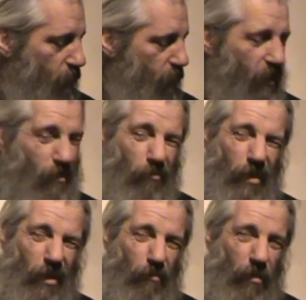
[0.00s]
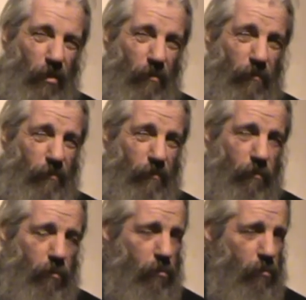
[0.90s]
Back sweetened it with
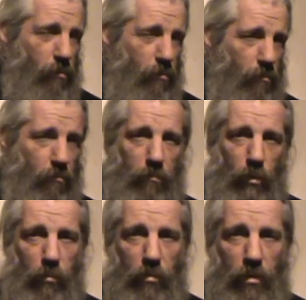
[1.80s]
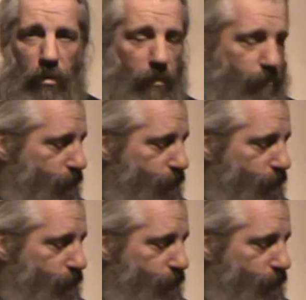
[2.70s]
normal sugar.